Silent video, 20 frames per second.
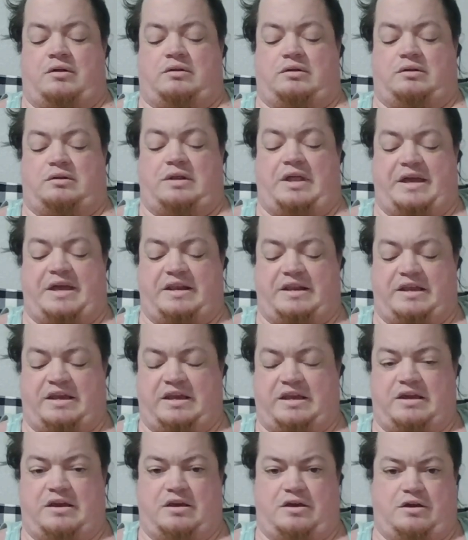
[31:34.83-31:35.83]

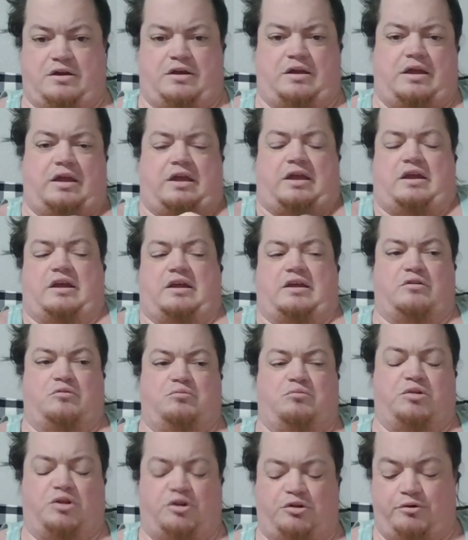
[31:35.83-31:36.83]
Lady
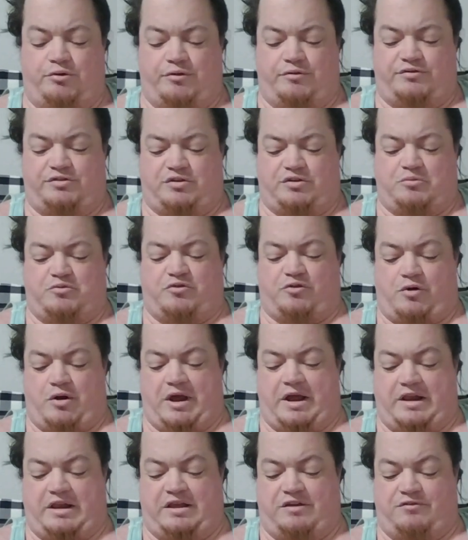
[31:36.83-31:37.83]
and blue of some
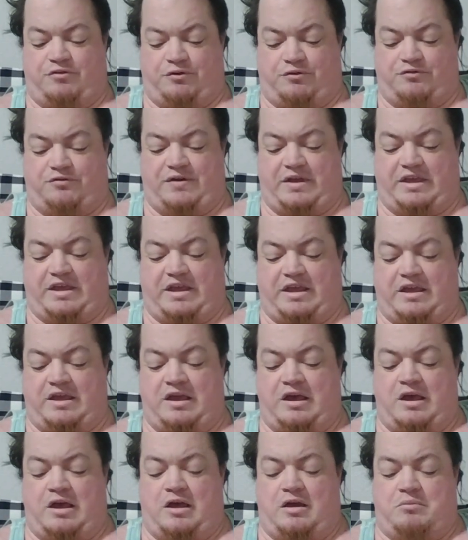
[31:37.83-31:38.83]
variety for Figgy
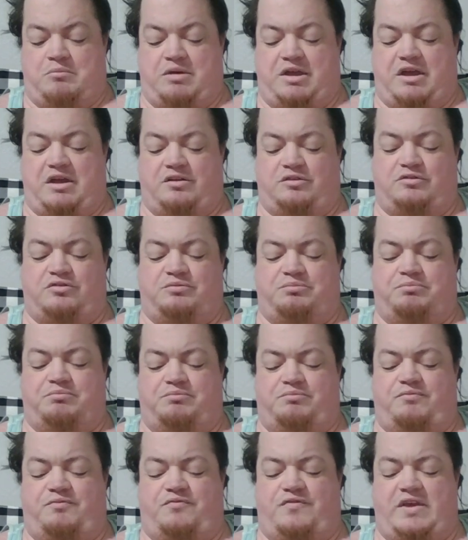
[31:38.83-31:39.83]
because
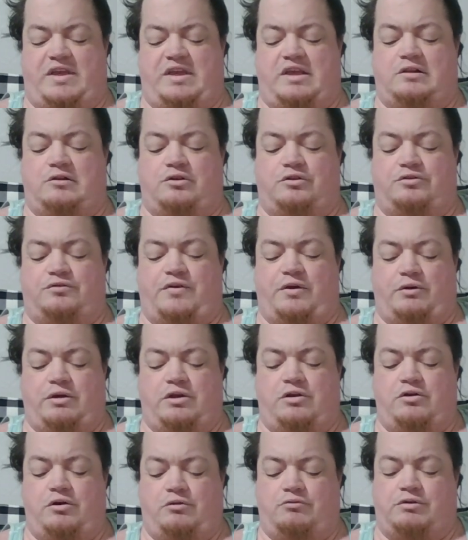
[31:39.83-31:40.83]
Figgy looks very
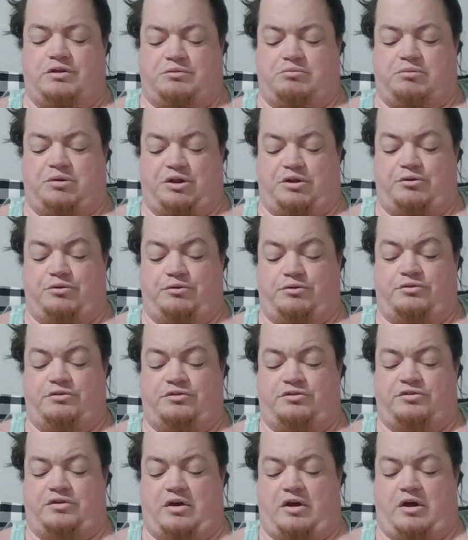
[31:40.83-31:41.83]
good with
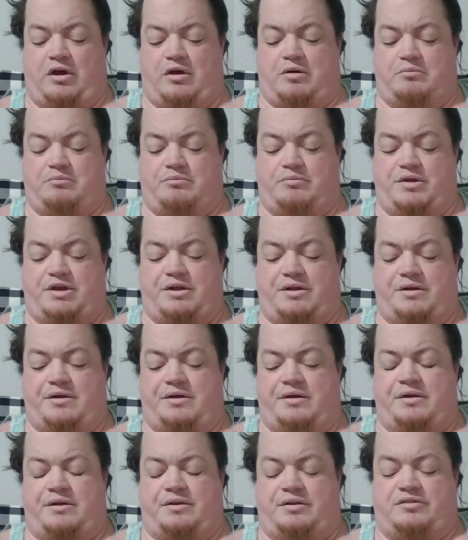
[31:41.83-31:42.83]
blues, um,
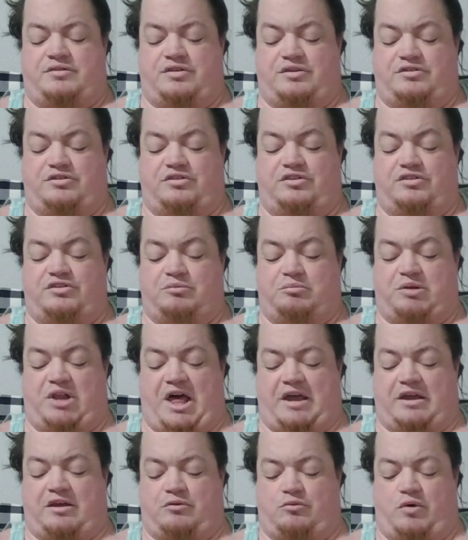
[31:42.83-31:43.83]
since she's a
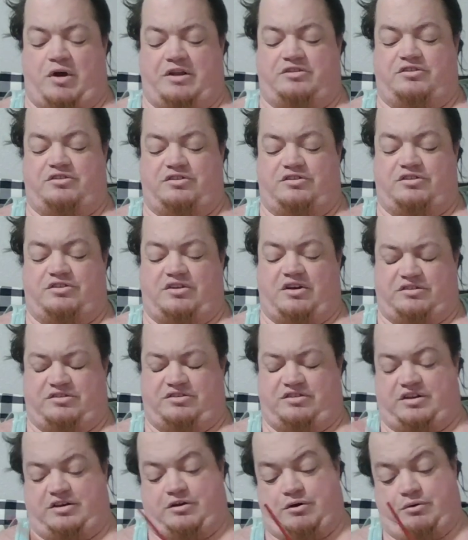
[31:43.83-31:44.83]
black and white, she's a
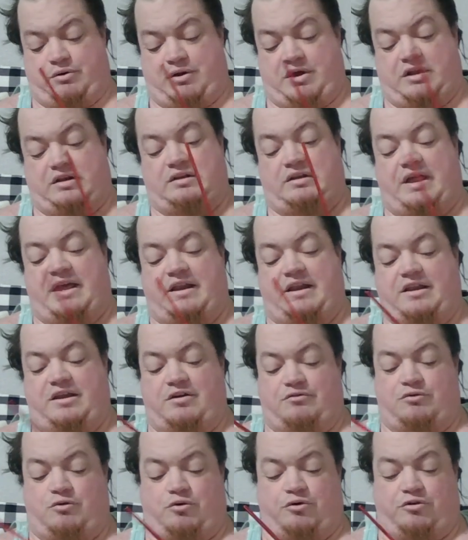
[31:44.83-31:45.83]
tuxedo. And Lady,
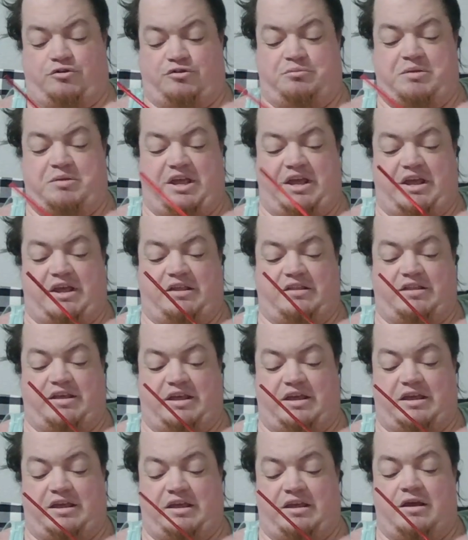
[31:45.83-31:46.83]
of course, being
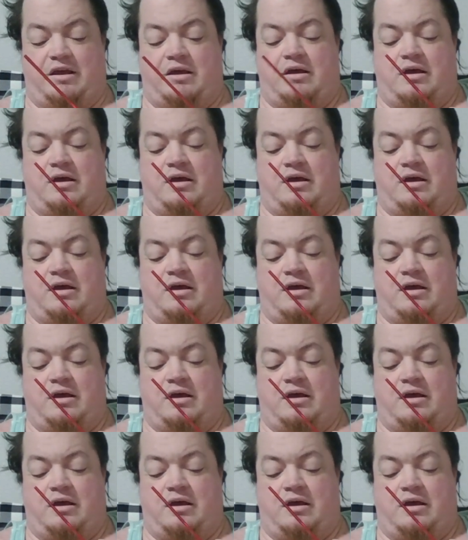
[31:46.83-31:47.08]
the